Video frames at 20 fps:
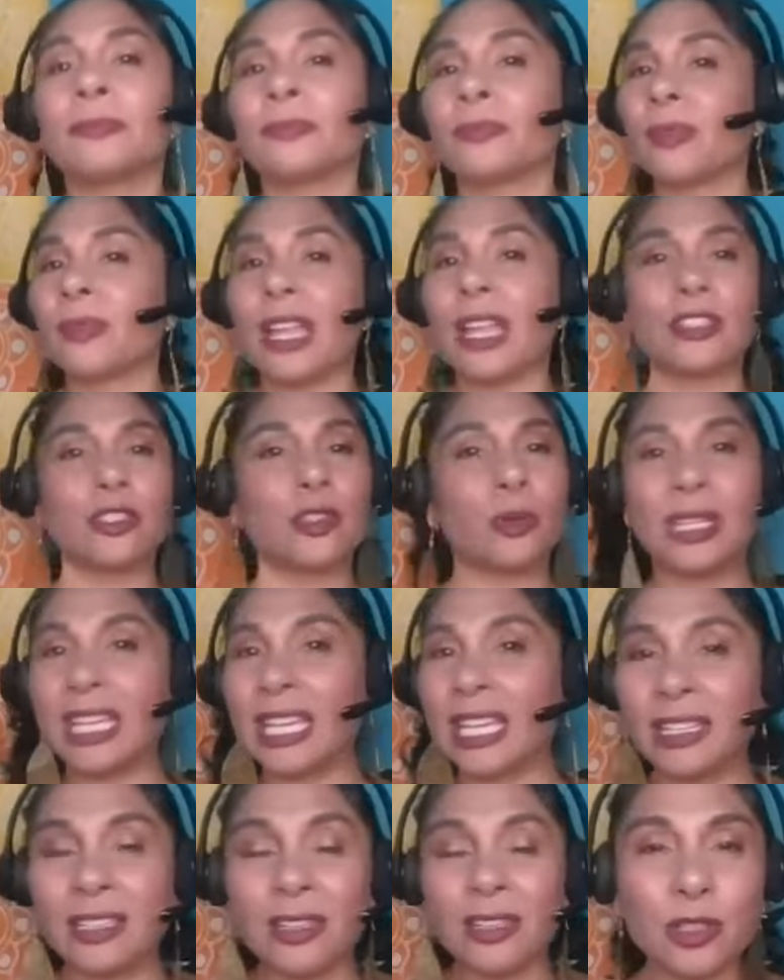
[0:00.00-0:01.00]
and do
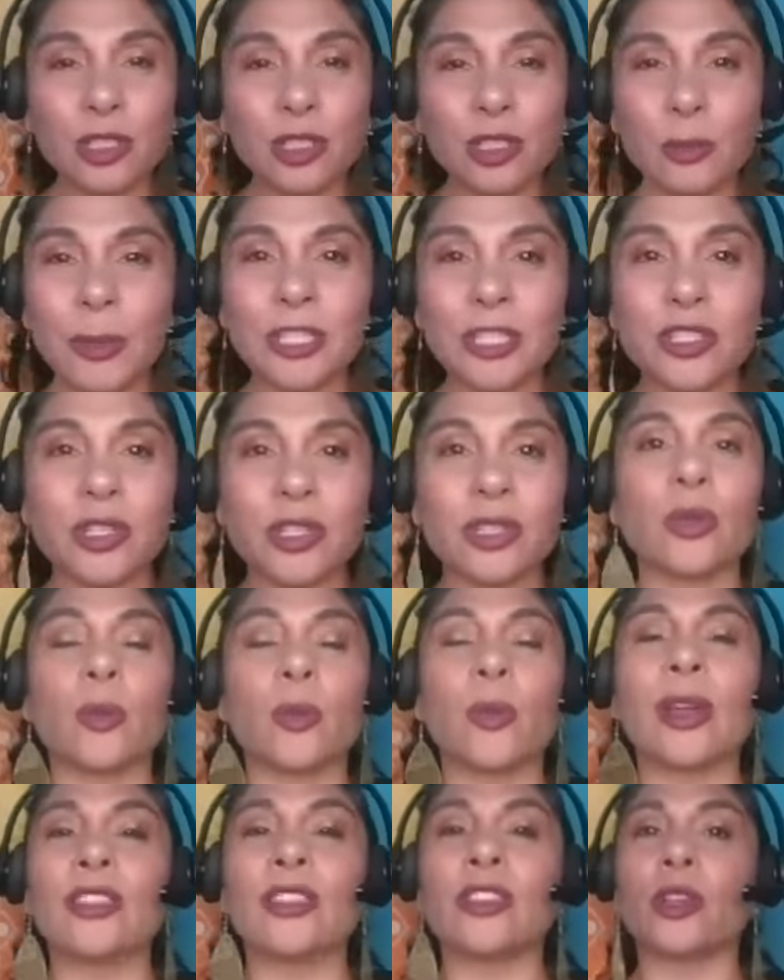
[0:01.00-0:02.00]
keynote speeches, or
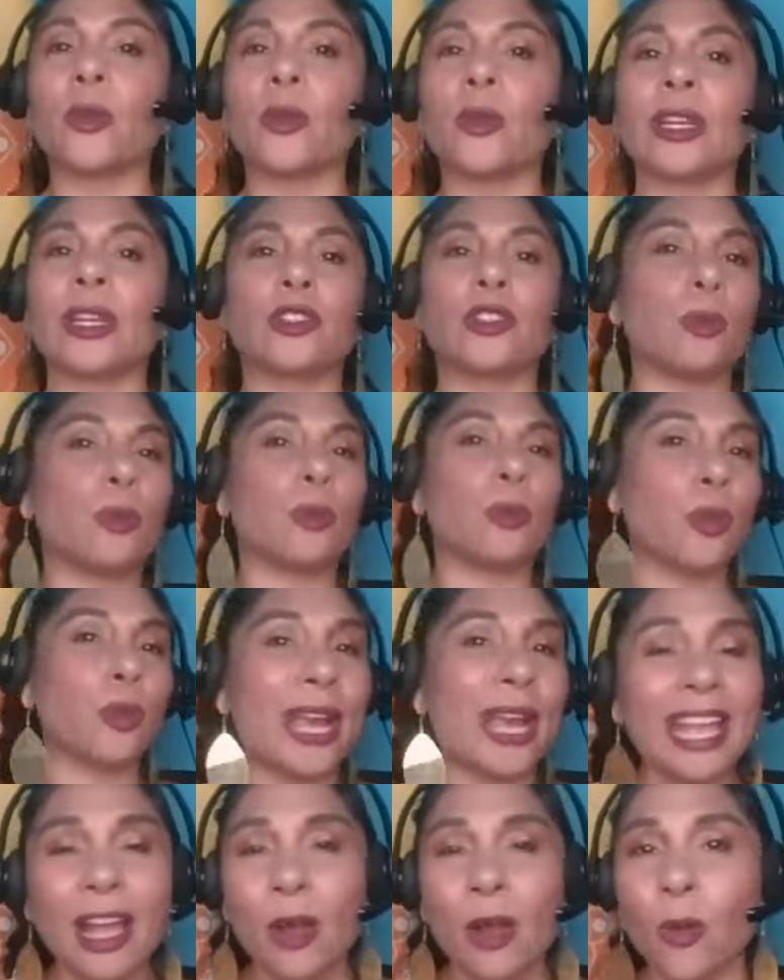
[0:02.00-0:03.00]
whether you want to do
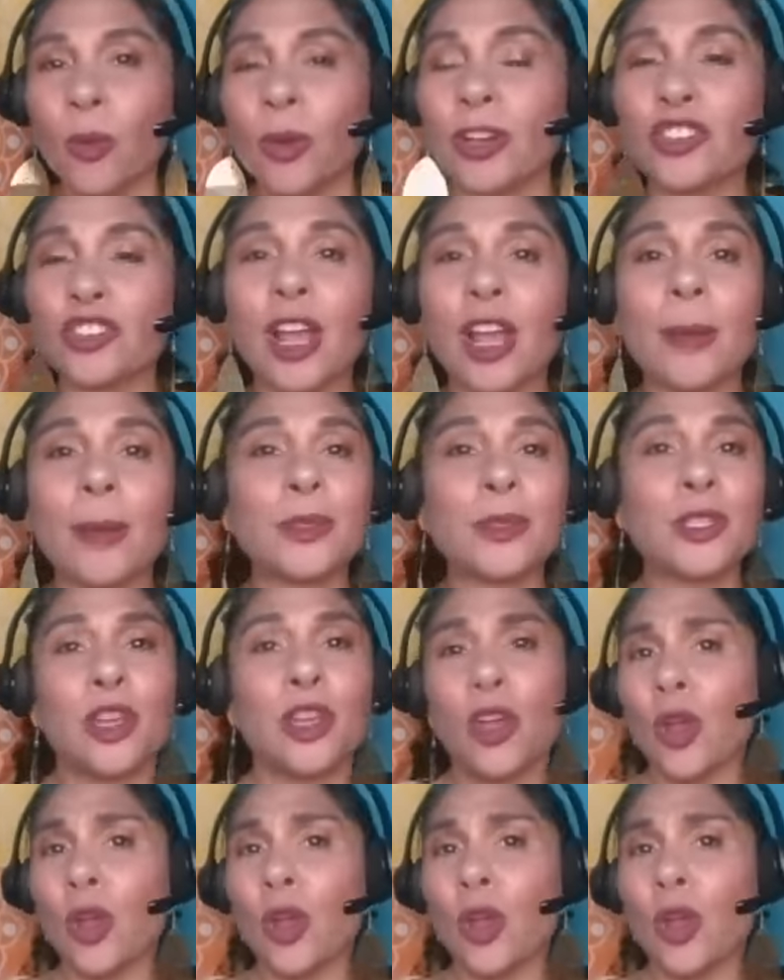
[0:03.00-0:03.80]
breakout workshops,